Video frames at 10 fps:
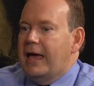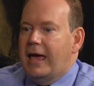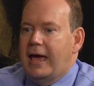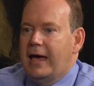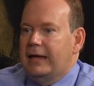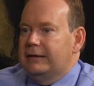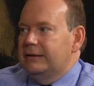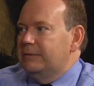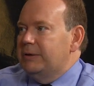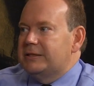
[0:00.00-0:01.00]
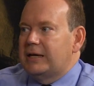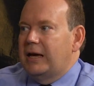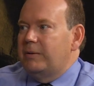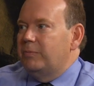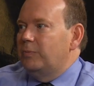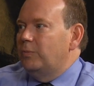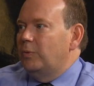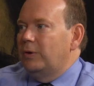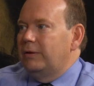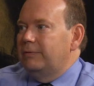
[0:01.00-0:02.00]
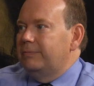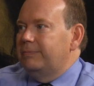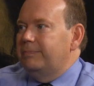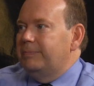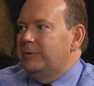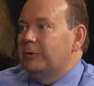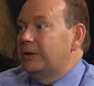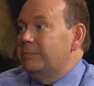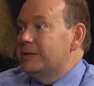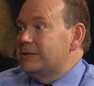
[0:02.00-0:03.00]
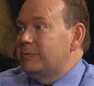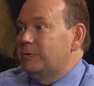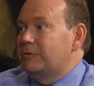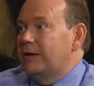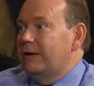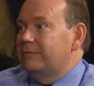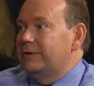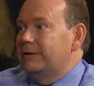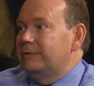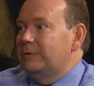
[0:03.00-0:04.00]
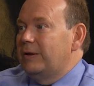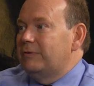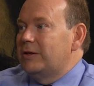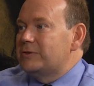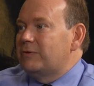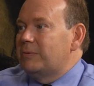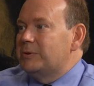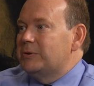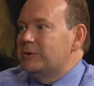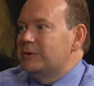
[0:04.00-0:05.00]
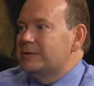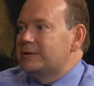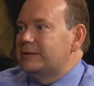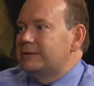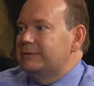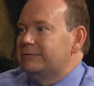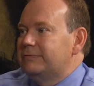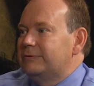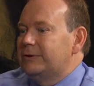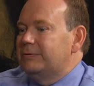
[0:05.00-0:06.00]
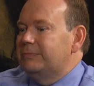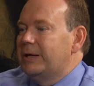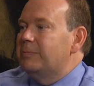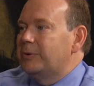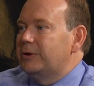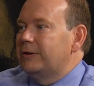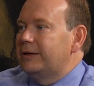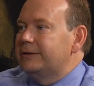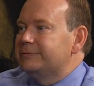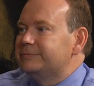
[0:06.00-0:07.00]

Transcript: And in the meantime, we'll be really busy. We'll have lots of opportunities for input on that.